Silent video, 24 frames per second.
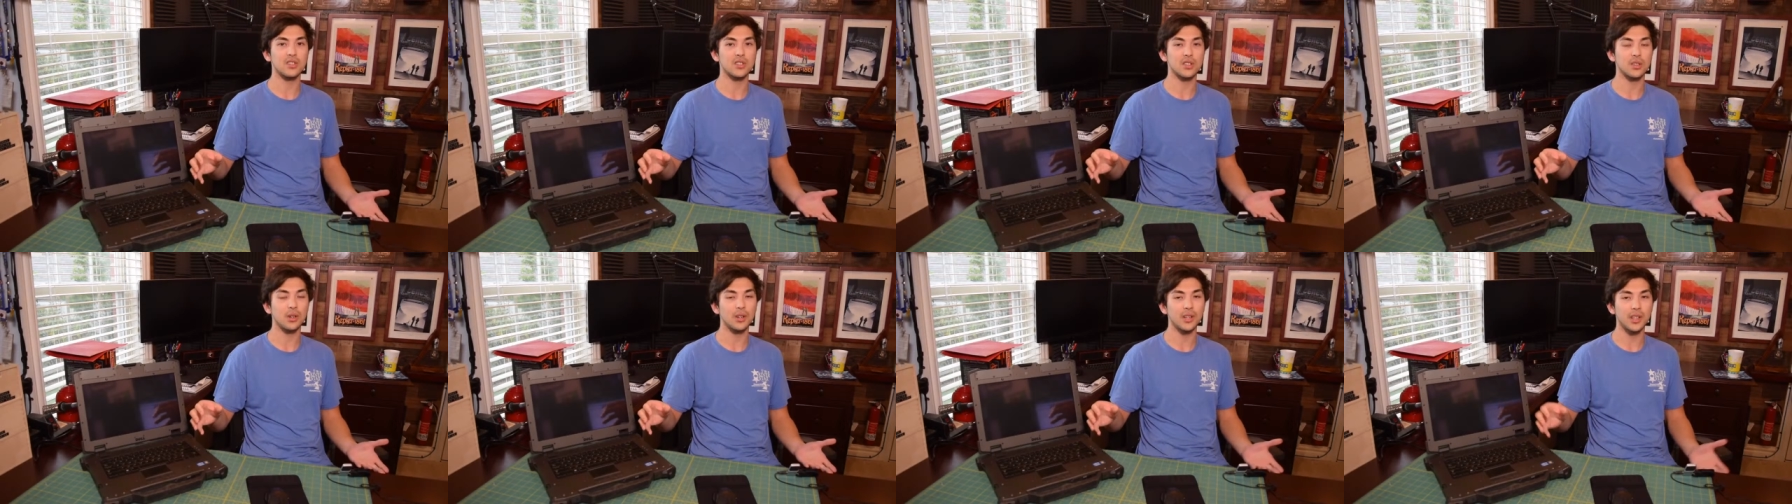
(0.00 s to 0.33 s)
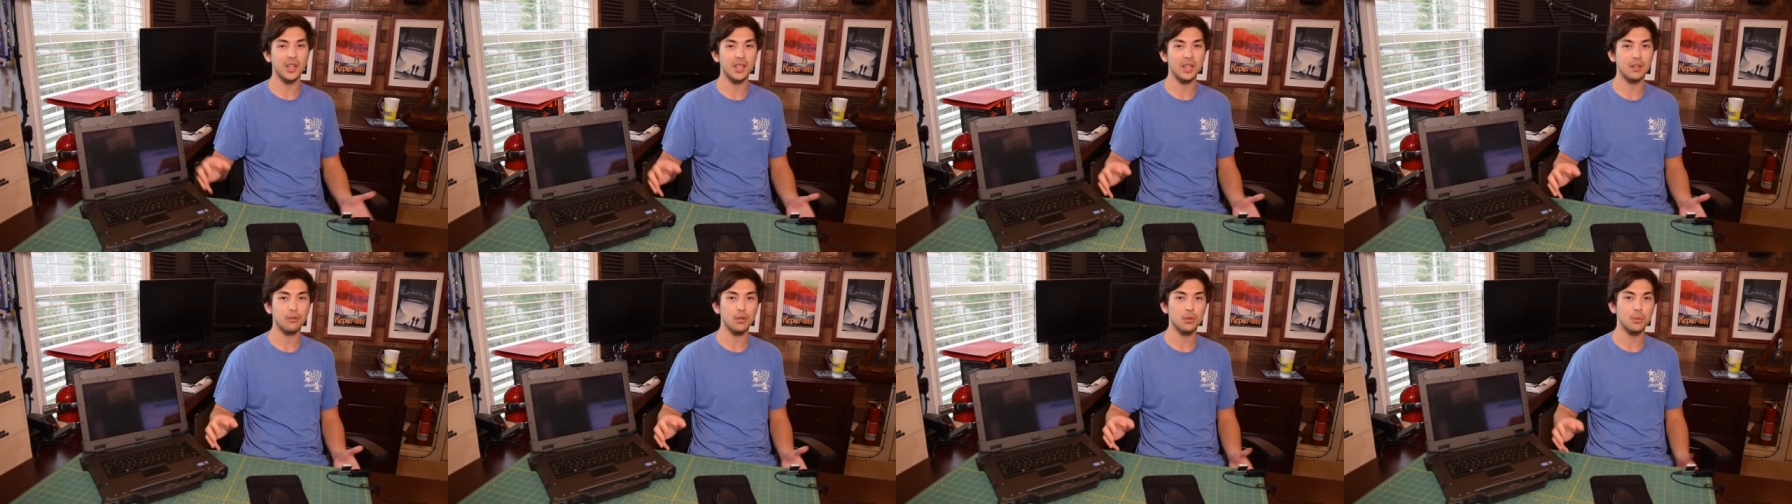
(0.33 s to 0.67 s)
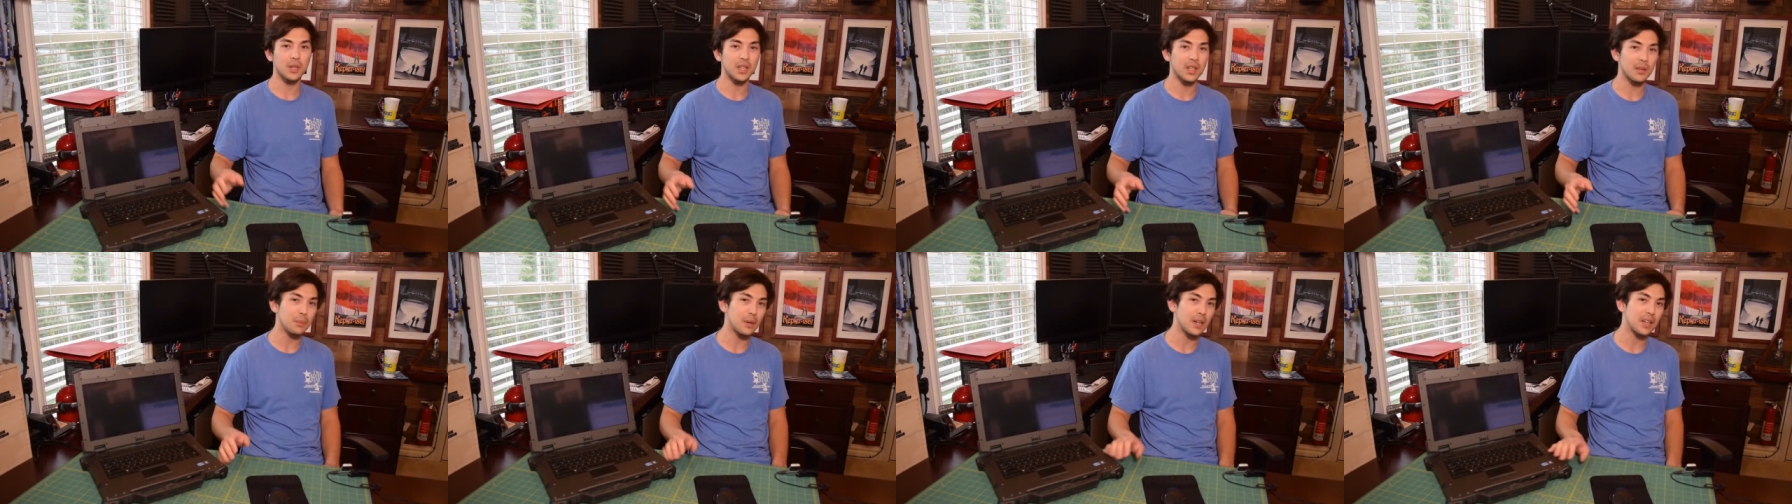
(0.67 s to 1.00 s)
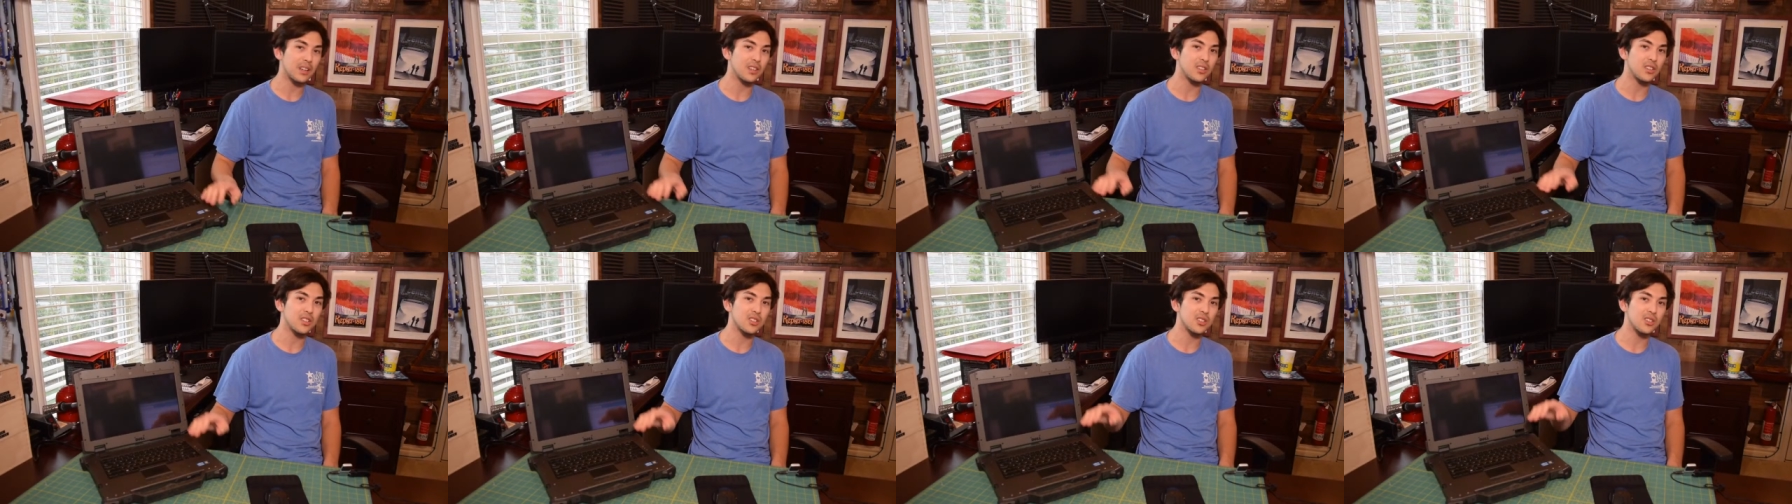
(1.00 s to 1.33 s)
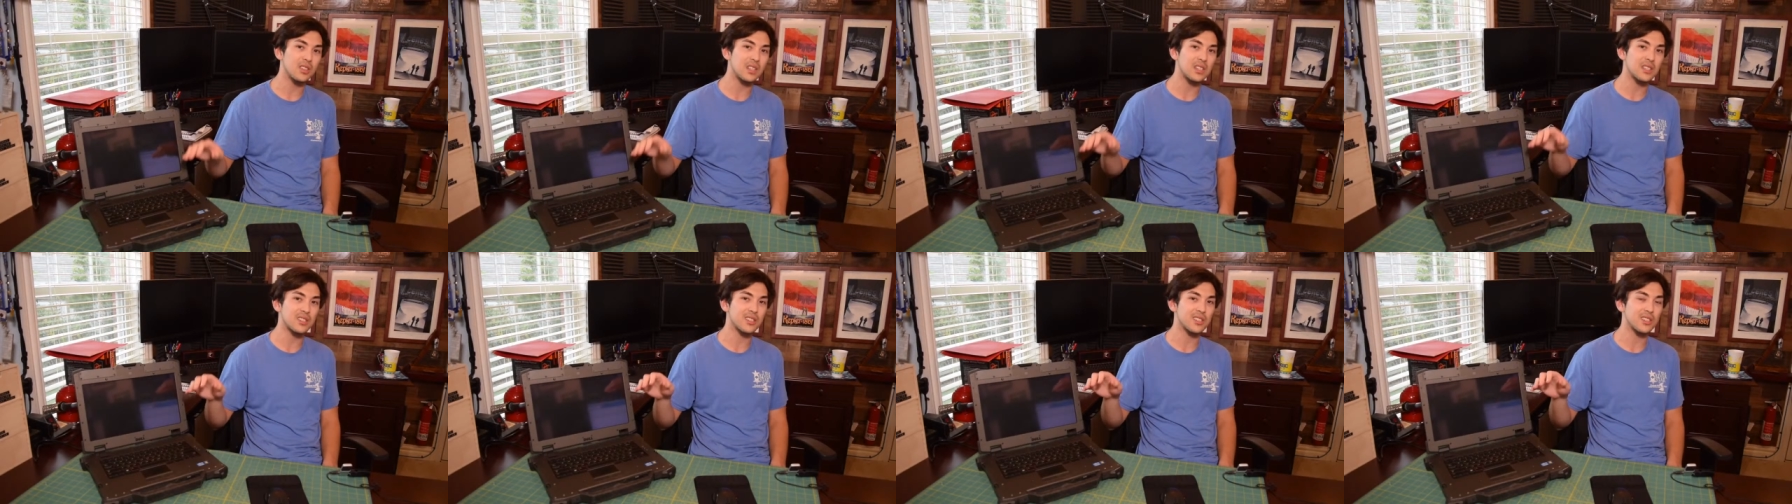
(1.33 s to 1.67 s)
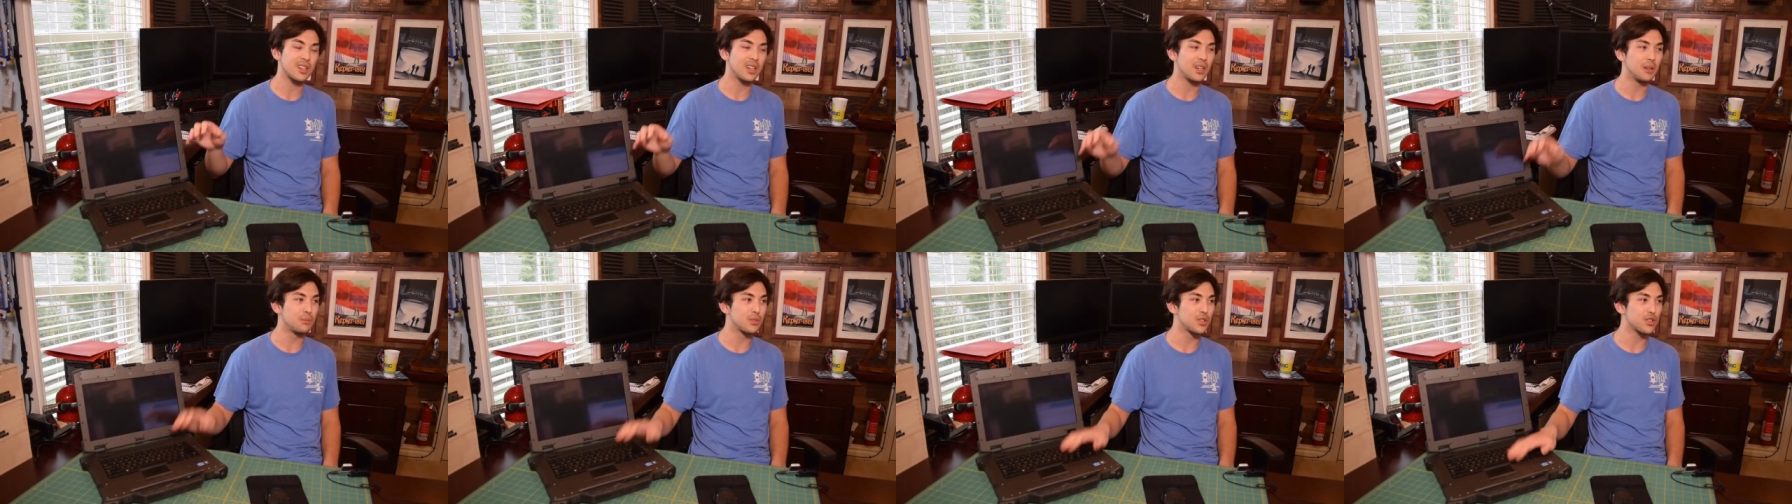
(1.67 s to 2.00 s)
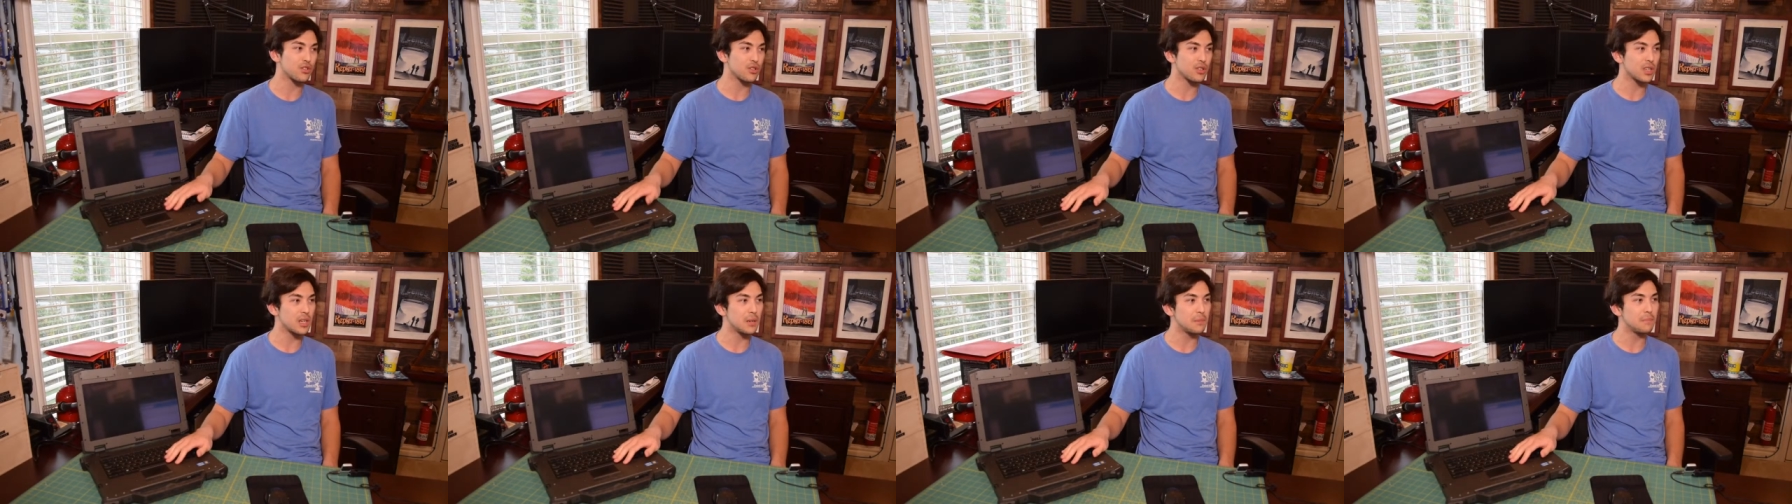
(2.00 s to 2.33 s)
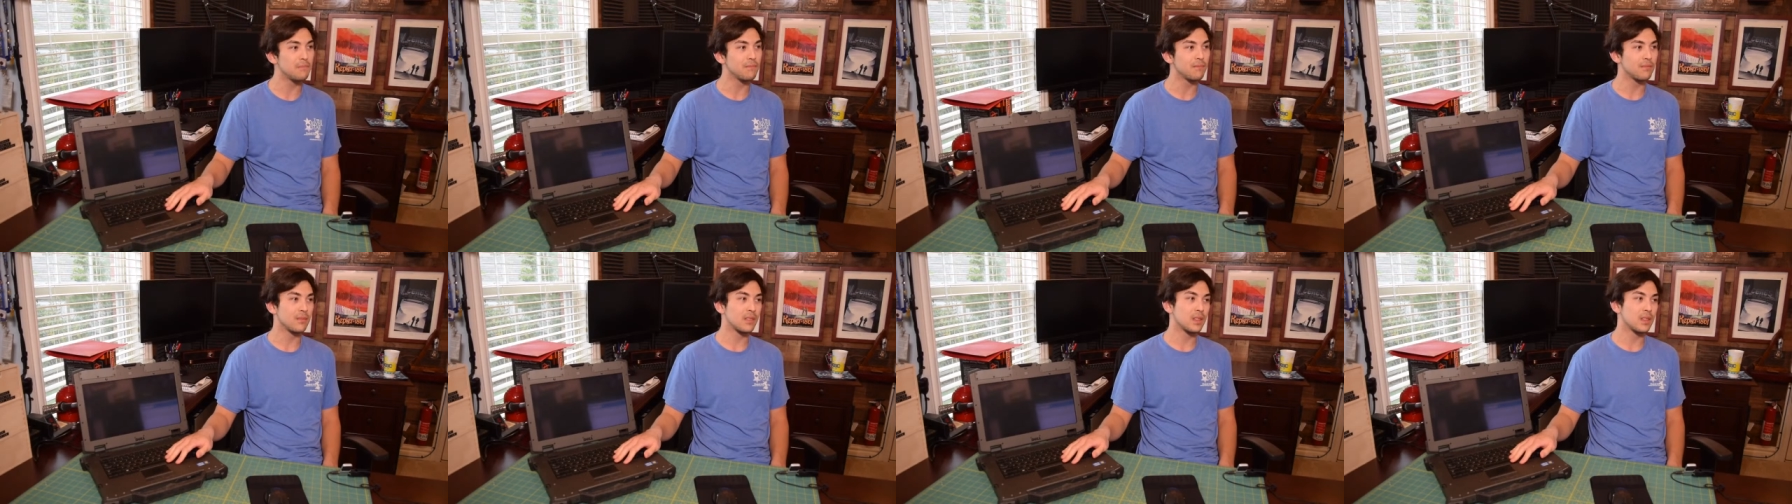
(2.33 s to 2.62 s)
So I'll let everyone get back into this um, stream.